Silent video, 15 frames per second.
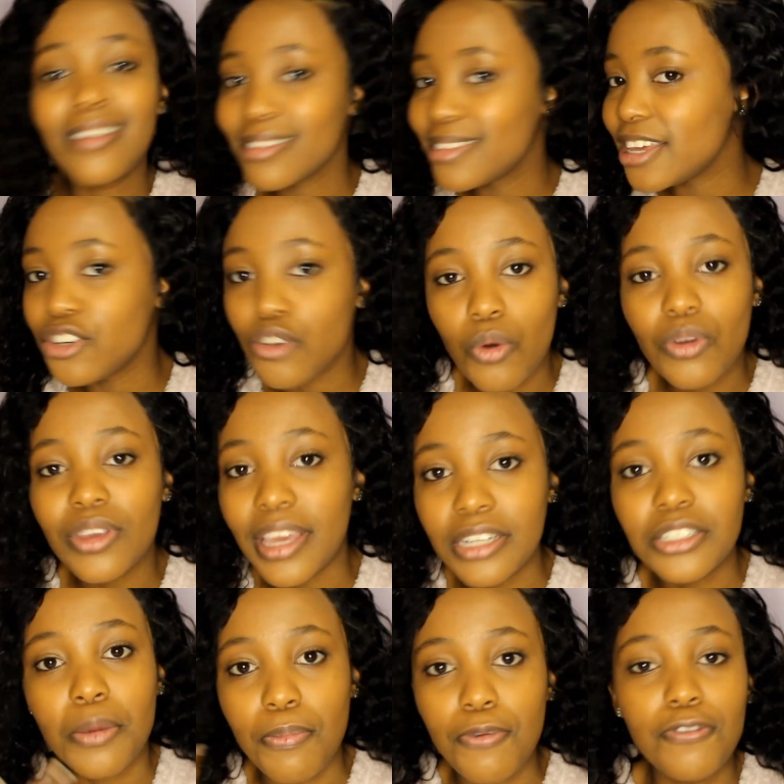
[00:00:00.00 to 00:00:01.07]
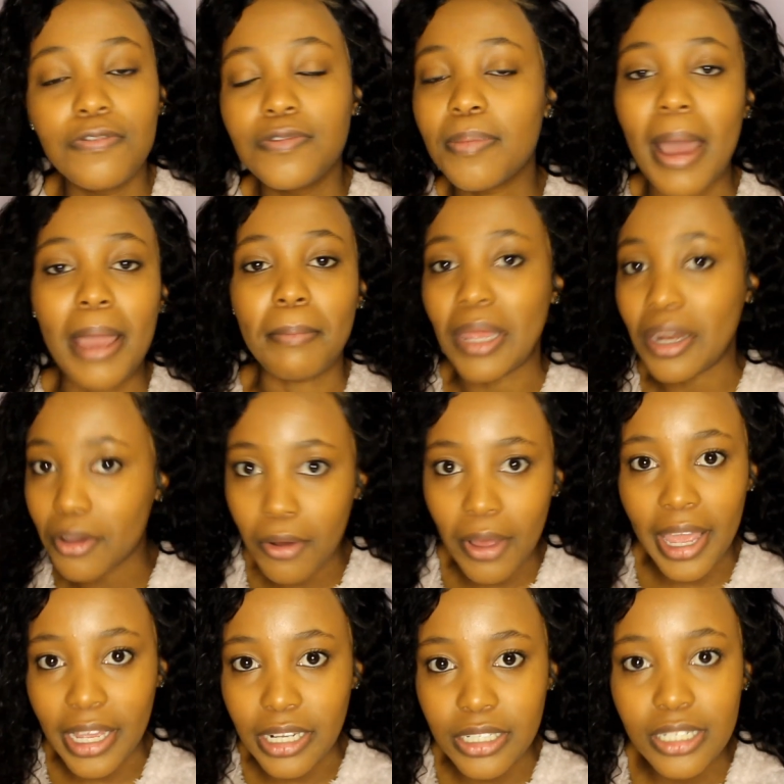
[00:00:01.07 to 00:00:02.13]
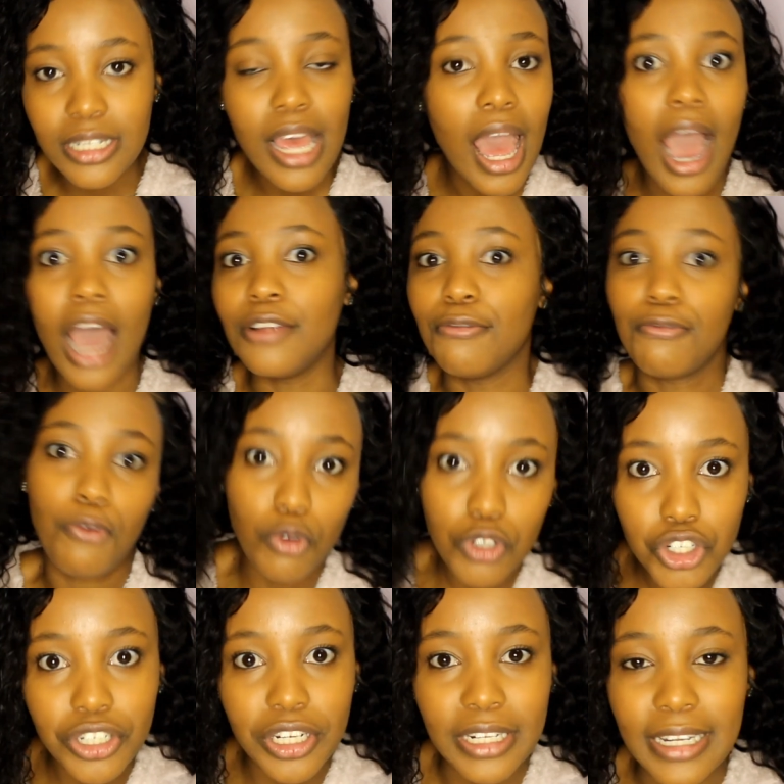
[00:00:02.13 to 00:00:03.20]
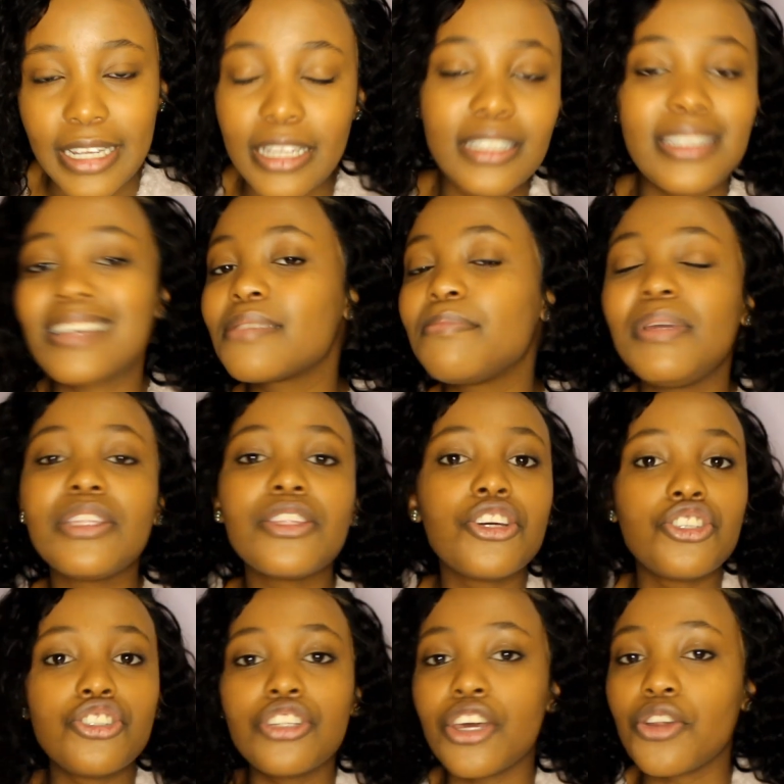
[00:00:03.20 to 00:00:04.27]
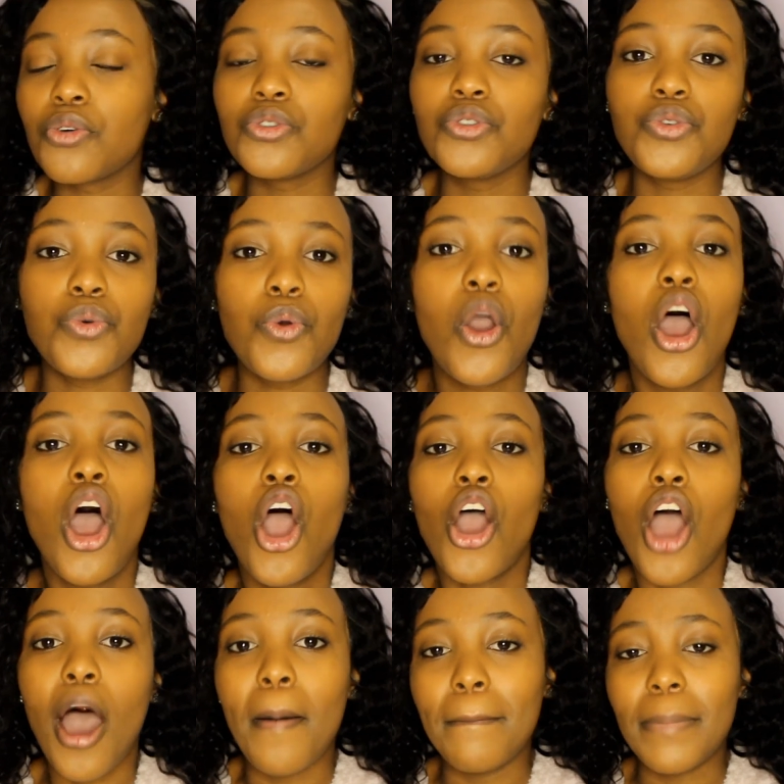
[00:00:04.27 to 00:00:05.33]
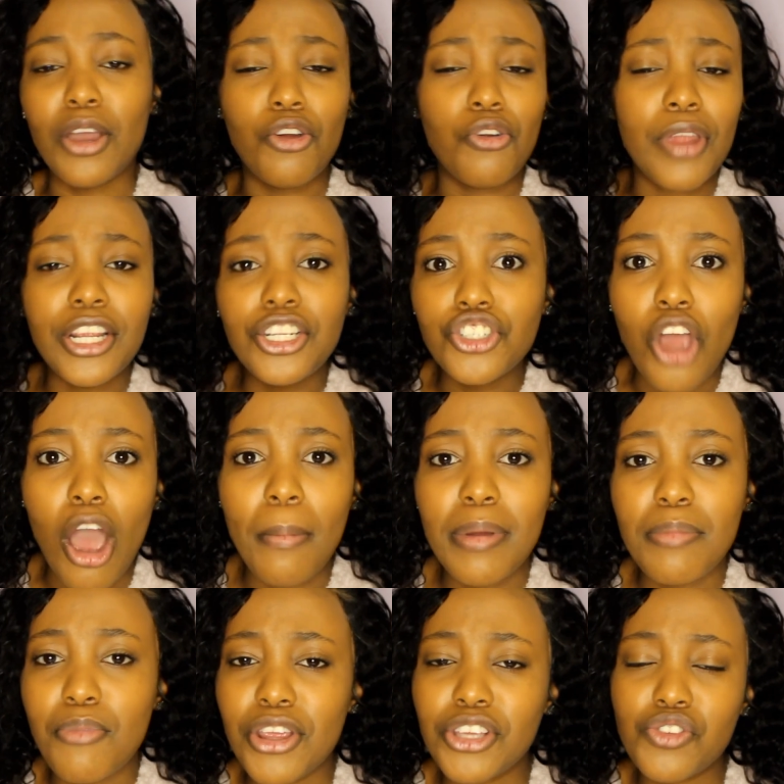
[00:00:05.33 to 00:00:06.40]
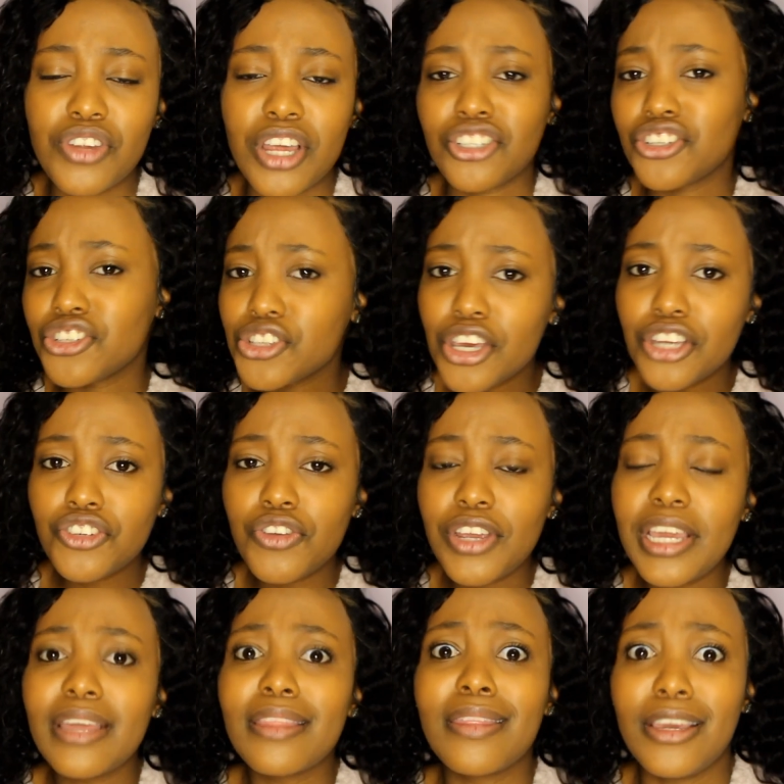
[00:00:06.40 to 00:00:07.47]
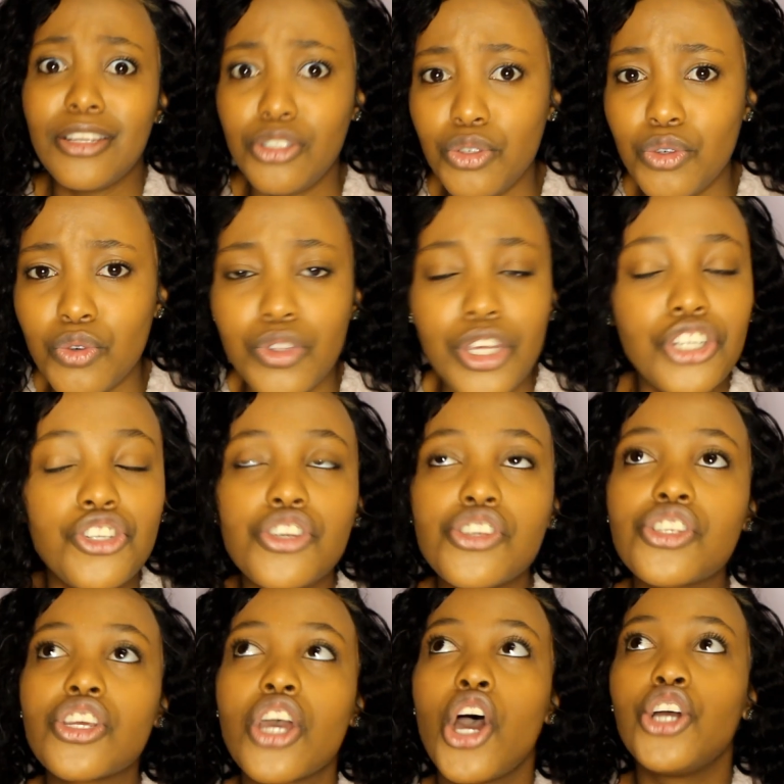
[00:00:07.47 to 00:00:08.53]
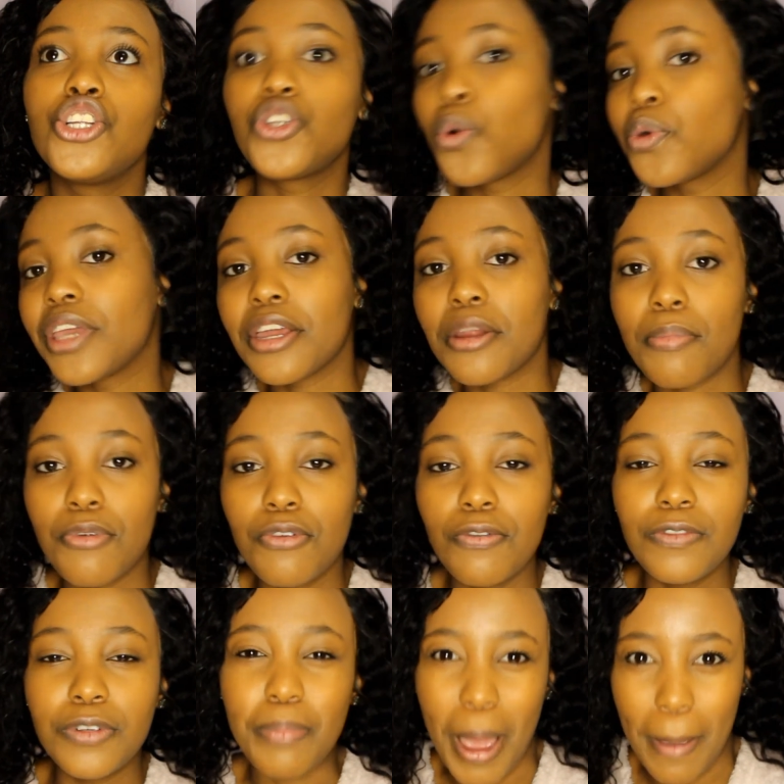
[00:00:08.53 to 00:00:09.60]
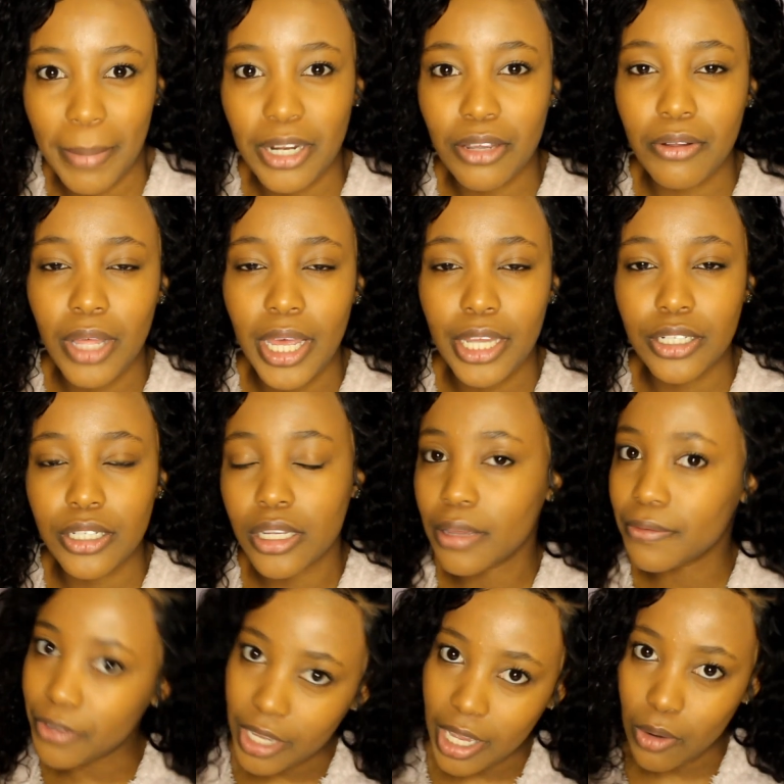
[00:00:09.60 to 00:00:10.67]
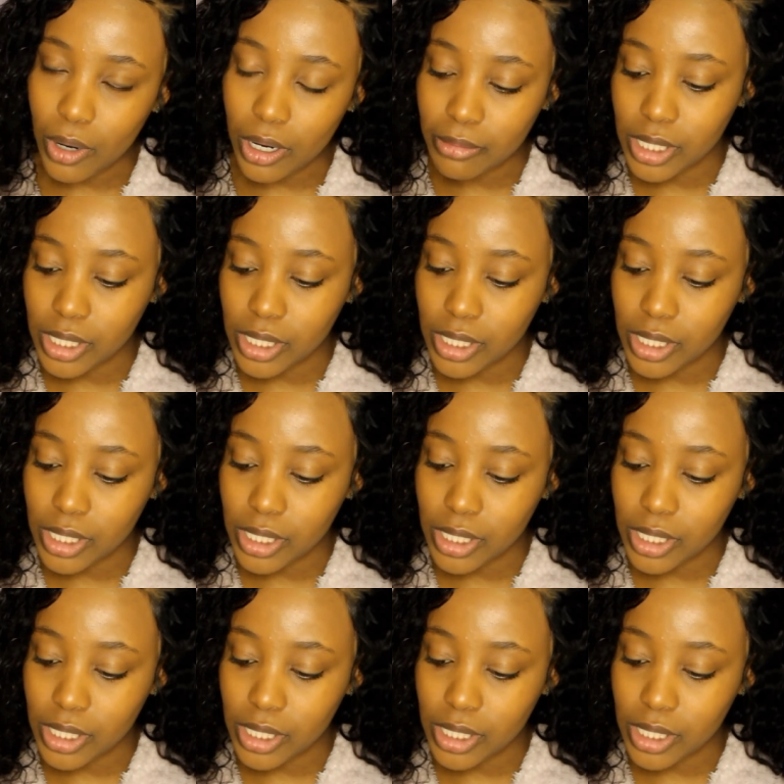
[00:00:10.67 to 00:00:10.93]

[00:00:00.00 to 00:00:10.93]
They don't get approved by medical aid. Unfortunately, it doesn't mean that they don't do a great job at breast reduction surgery. They do, they just don't get approved by medical aid, if you get what I'm